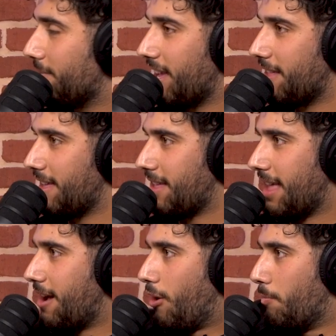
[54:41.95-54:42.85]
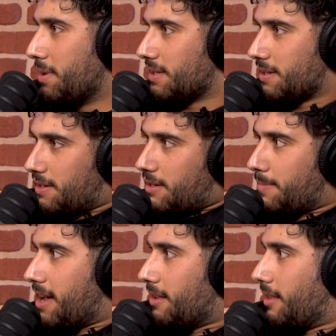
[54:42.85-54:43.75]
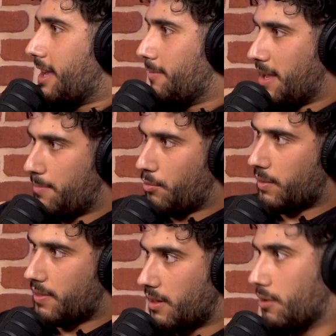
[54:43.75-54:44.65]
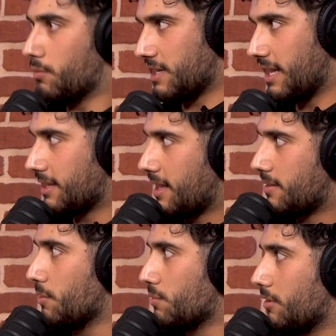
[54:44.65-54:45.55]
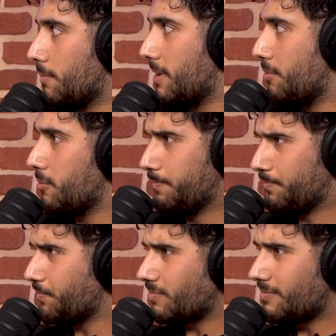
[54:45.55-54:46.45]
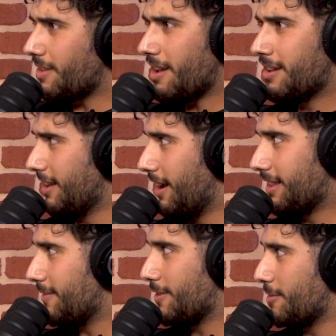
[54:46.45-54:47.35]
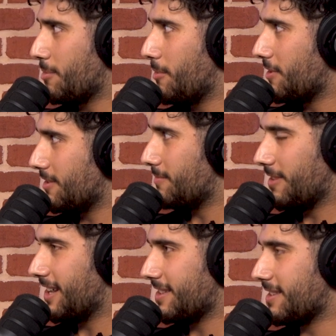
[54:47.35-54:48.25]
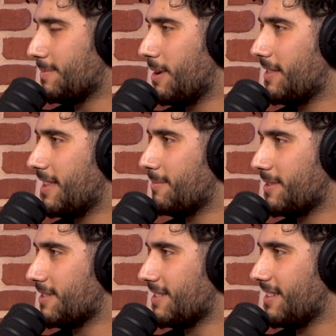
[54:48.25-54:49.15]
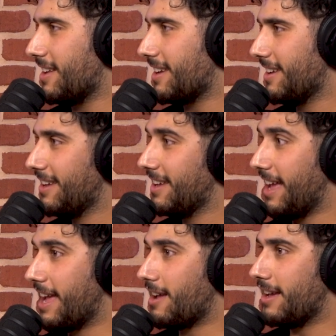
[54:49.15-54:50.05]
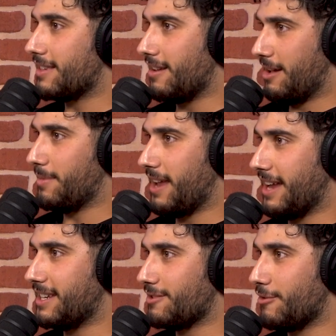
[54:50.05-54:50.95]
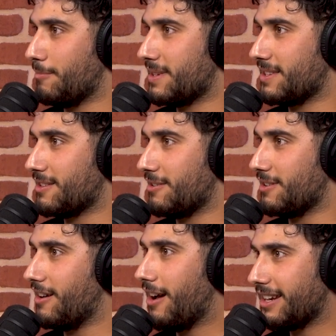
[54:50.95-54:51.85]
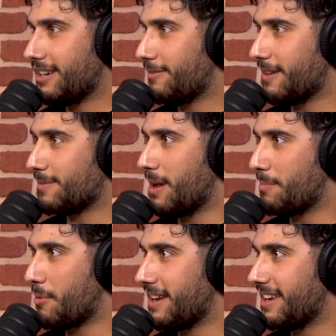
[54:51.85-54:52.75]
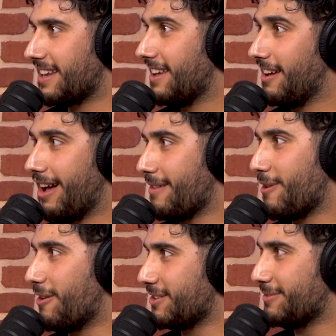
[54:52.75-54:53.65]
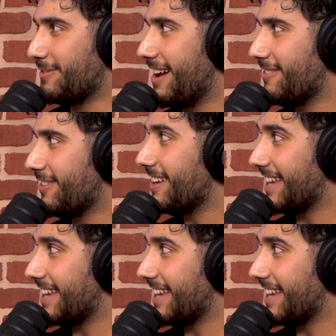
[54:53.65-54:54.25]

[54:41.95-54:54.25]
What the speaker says: That whole business is about like people with skills selling their skills on to people. I love that you're promoting them. Like it's a smart thing because it's like, hey guys, I'm an 18-year-old business owner. I need to fix my branding. I've gone to Fiverr.